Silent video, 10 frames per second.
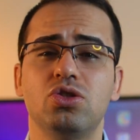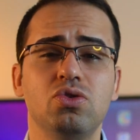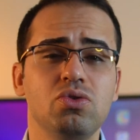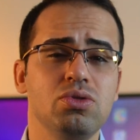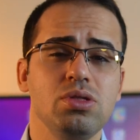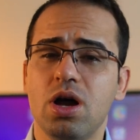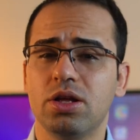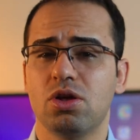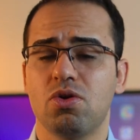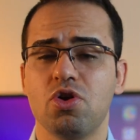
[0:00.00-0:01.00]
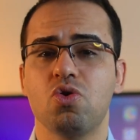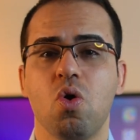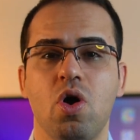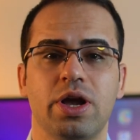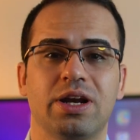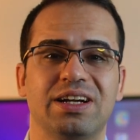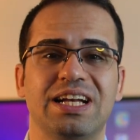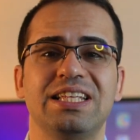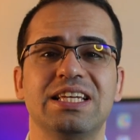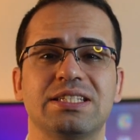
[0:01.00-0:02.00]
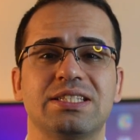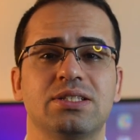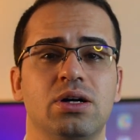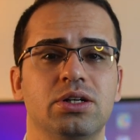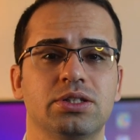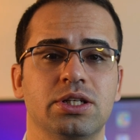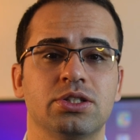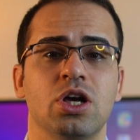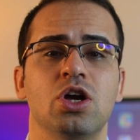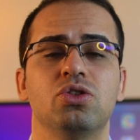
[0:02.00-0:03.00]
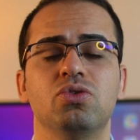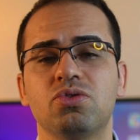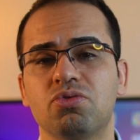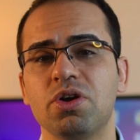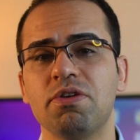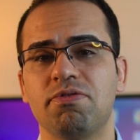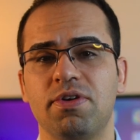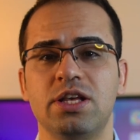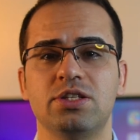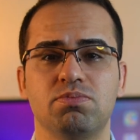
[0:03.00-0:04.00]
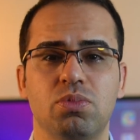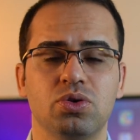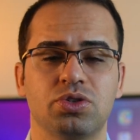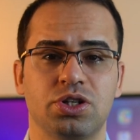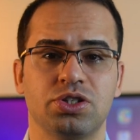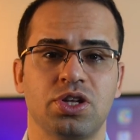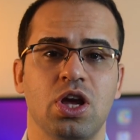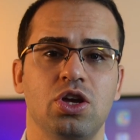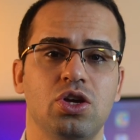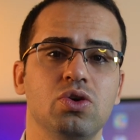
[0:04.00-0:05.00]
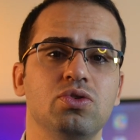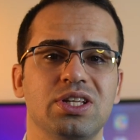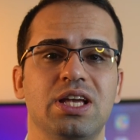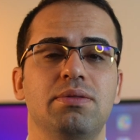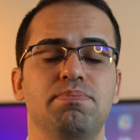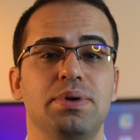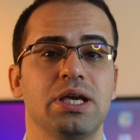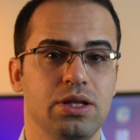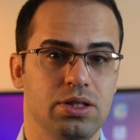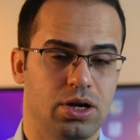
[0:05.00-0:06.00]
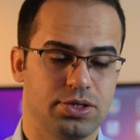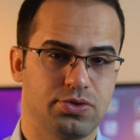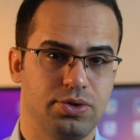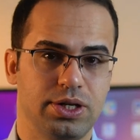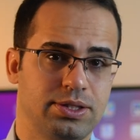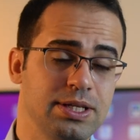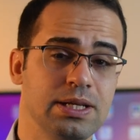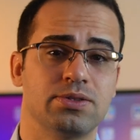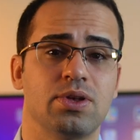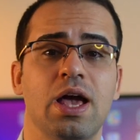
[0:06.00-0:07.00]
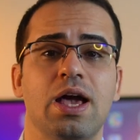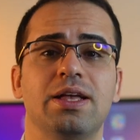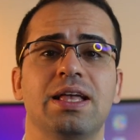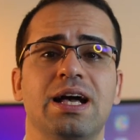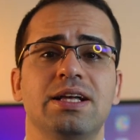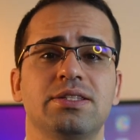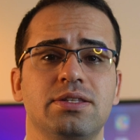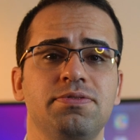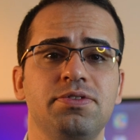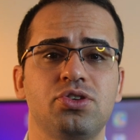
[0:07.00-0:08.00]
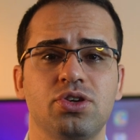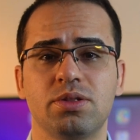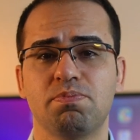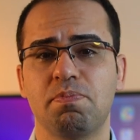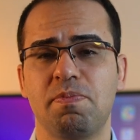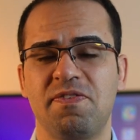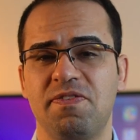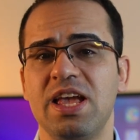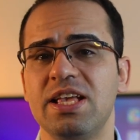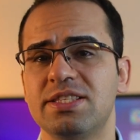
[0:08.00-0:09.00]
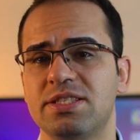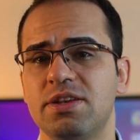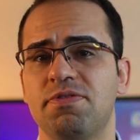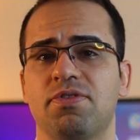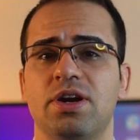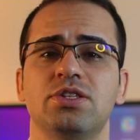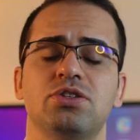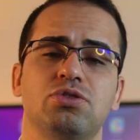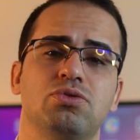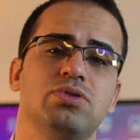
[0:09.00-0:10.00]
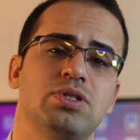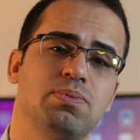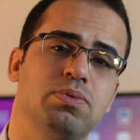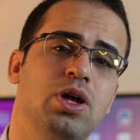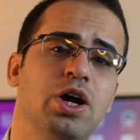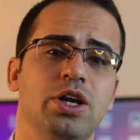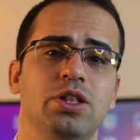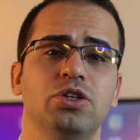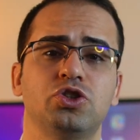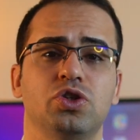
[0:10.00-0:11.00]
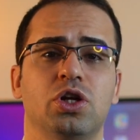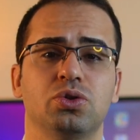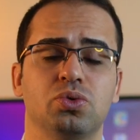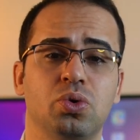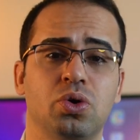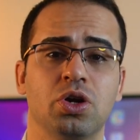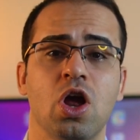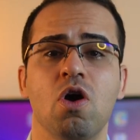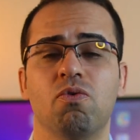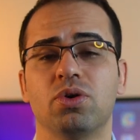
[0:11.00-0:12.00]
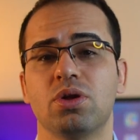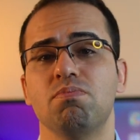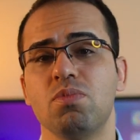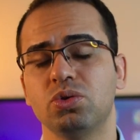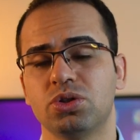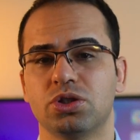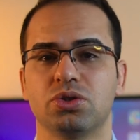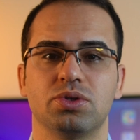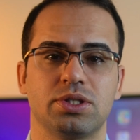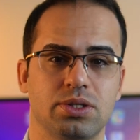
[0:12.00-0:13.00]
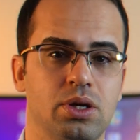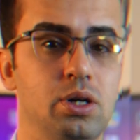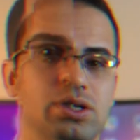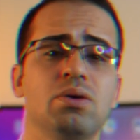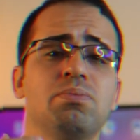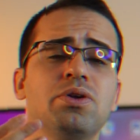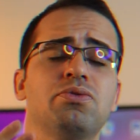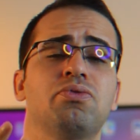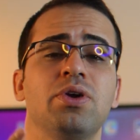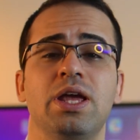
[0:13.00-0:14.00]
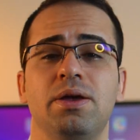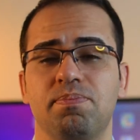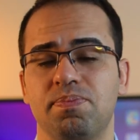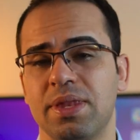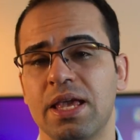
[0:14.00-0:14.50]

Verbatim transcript: do not require any starters to three-phase motors used in big industry since it has sufficient phase difference to supply initial torque for the motor to start. Number three,